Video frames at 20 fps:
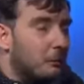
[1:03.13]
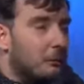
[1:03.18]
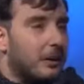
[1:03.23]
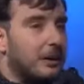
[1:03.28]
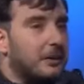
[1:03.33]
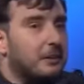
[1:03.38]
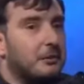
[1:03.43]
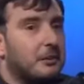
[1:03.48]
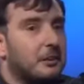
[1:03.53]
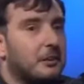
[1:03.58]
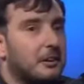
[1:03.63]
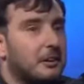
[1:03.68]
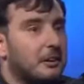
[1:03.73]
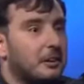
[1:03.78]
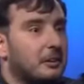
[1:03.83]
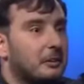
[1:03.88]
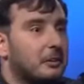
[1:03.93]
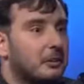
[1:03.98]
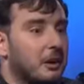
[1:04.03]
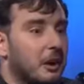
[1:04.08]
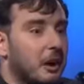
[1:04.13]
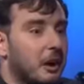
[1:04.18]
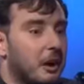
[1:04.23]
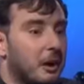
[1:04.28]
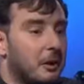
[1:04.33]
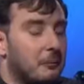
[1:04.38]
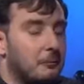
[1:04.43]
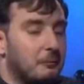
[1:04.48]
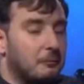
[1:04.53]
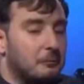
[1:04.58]
Basically,
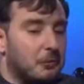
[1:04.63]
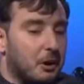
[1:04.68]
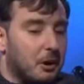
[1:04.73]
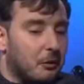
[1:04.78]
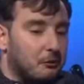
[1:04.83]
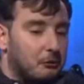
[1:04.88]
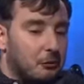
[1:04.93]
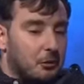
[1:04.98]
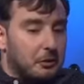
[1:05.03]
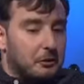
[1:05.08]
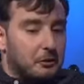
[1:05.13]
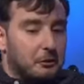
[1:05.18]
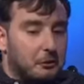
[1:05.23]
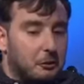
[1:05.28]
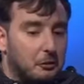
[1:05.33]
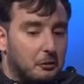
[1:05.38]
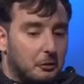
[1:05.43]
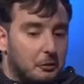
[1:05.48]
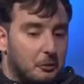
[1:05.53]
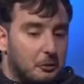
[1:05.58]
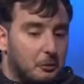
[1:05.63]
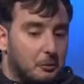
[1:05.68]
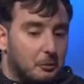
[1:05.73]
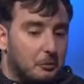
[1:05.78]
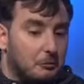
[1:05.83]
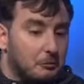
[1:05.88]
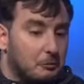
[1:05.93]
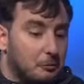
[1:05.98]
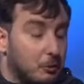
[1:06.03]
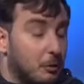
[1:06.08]
I've written a song
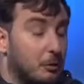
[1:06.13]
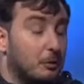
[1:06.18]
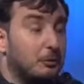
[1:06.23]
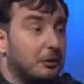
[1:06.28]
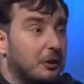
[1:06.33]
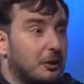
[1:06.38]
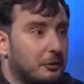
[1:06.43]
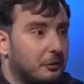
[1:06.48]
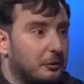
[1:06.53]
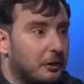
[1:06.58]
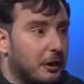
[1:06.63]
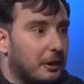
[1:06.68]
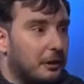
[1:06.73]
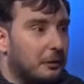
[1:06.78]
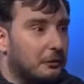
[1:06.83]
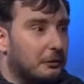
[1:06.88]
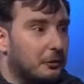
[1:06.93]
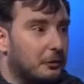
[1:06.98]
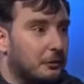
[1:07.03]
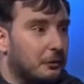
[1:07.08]
called Wheelchair Sex.